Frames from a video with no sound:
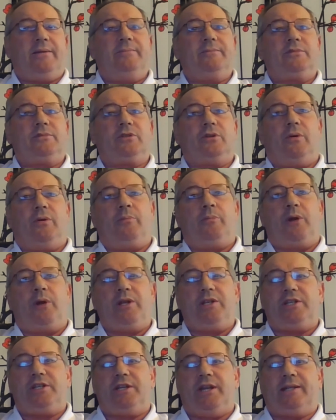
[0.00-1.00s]
So
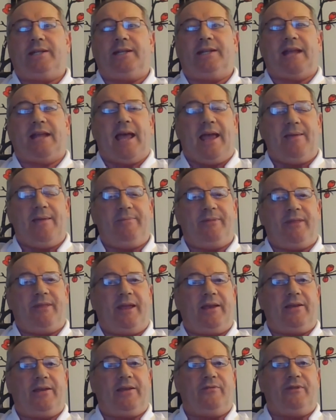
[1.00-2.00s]
appreciate the time.
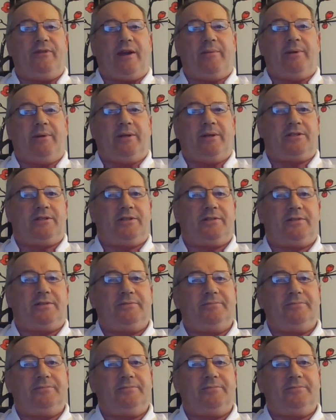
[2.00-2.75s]
Thank you very much.